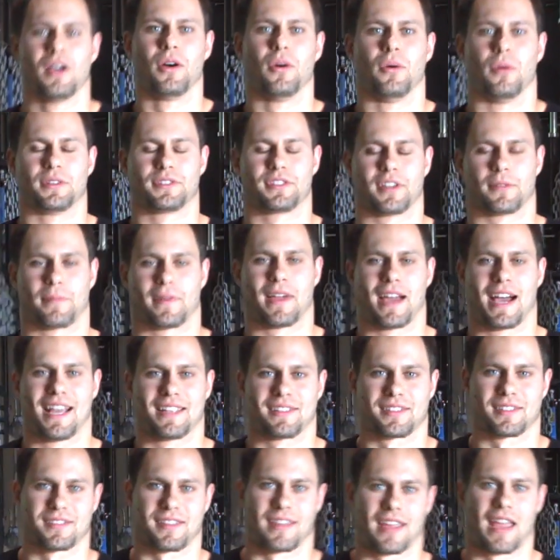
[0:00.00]
What's up,
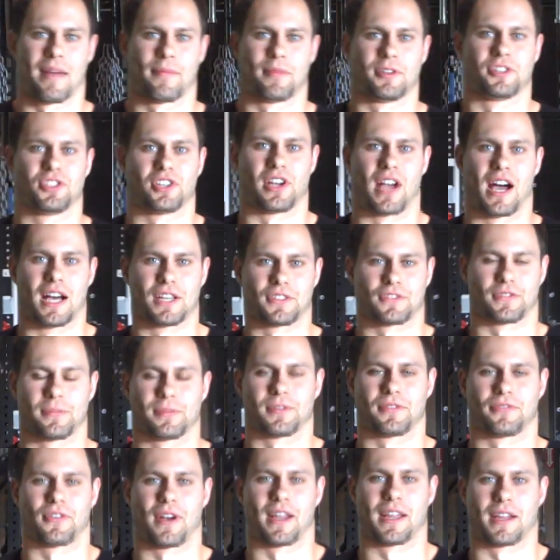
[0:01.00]
guys? It's Cameron Josse from
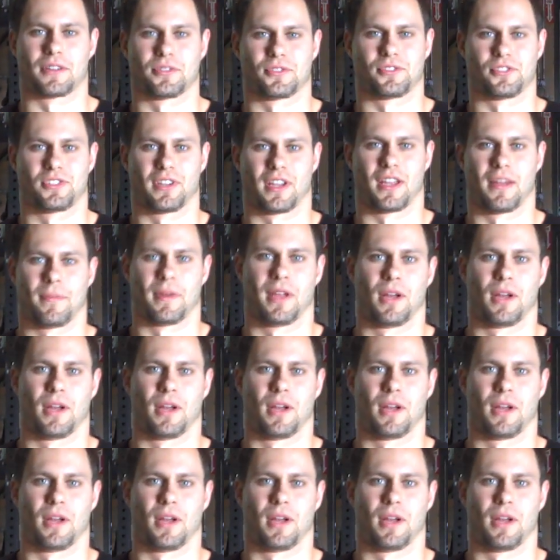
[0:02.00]
DeFranco's Gym